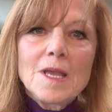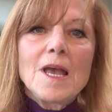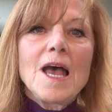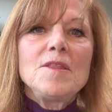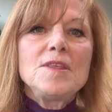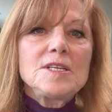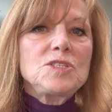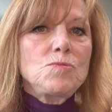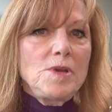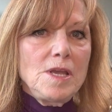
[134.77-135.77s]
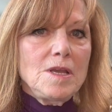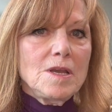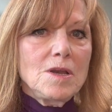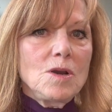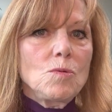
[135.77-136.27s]
And this week,
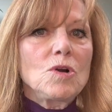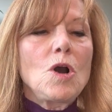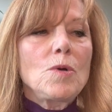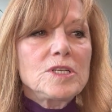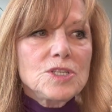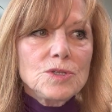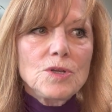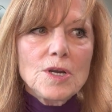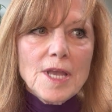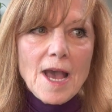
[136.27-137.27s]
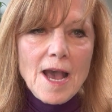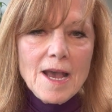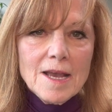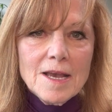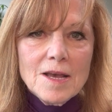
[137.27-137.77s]
we're going to look
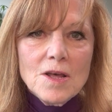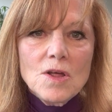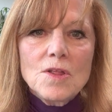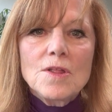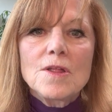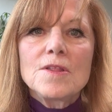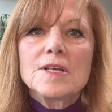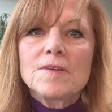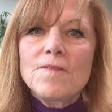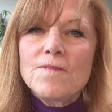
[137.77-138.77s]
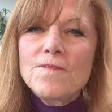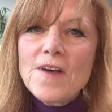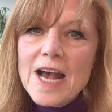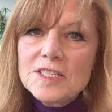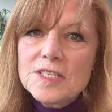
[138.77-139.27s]
at the
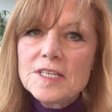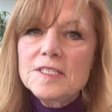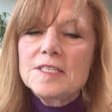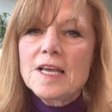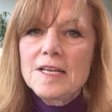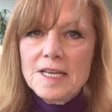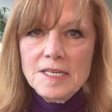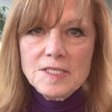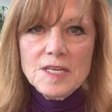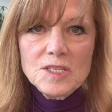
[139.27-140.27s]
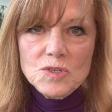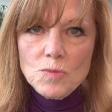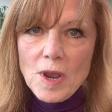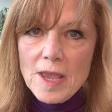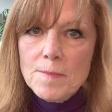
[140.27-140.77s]
fastest and easiest
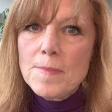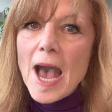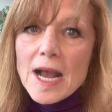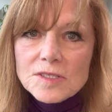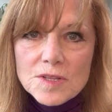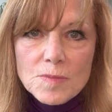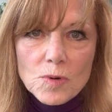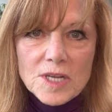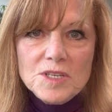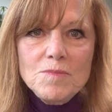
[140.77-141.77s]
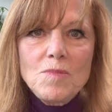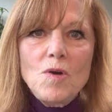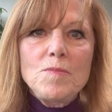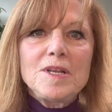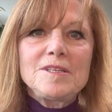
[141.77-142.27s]
way back to the present
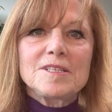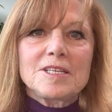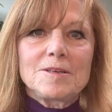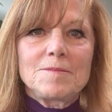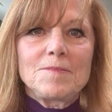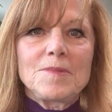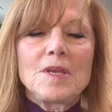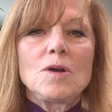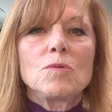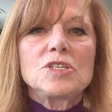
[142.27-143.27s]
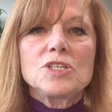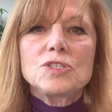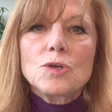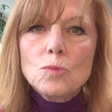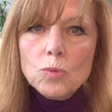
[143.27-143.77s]
moment, which is
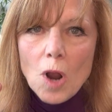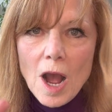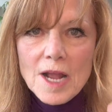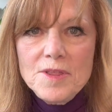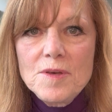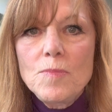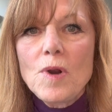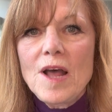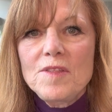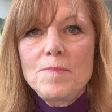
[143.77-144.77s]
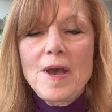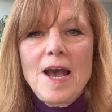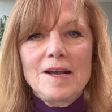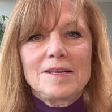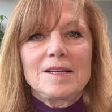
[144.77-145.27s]
to ride the breath
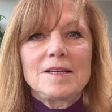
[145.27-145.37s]
back.